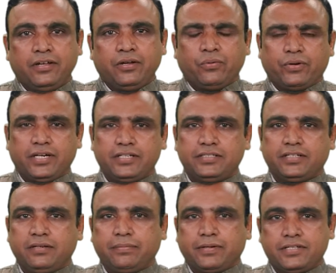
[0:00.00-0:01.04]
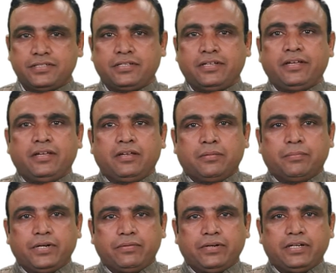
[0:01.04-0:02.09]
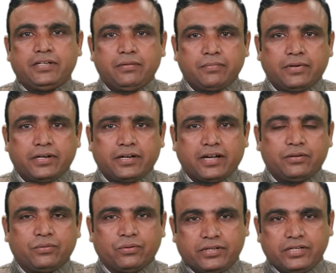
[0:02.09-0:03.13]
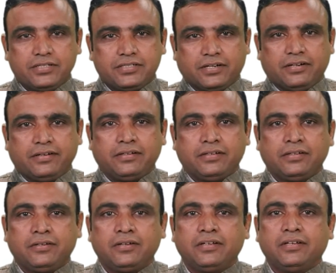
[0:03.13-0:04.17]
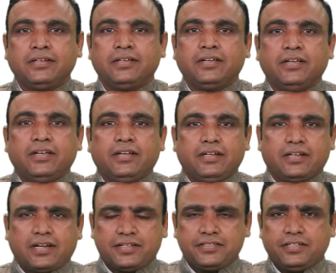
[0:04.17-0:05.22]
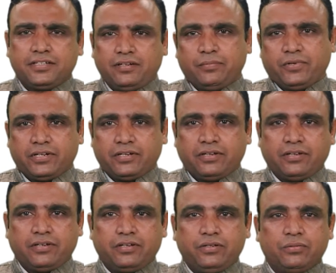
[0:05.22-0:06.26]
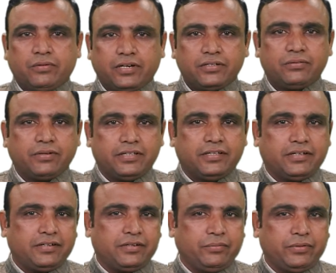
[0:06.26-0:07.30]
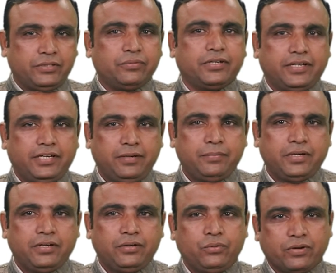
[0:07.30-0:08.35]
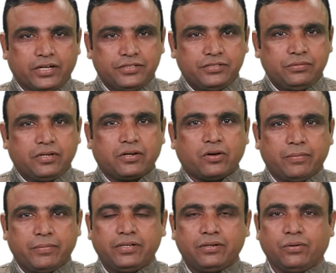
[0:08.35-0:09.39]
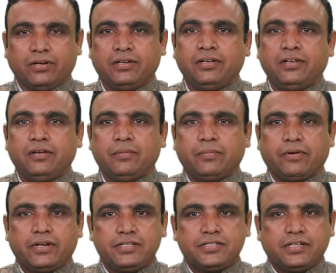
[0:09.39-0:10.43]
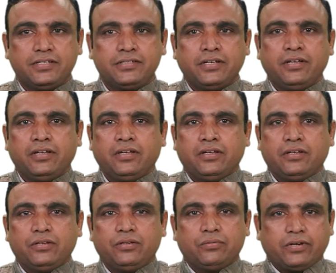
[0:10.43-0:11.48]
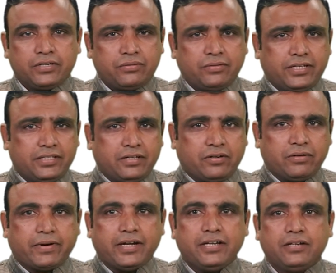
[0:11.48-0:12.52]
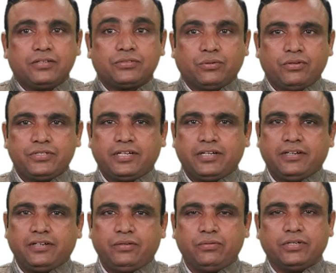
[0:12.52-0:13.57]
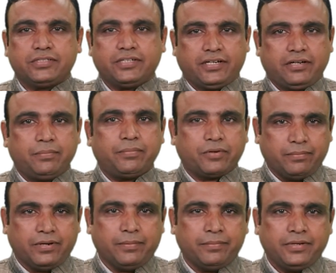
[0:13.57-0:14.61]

What is the difference between teamwork and co-creation? In classic teamwork, you work together with your team to achieve a common goal. For instance, you work together on finding a solution to a certain problem.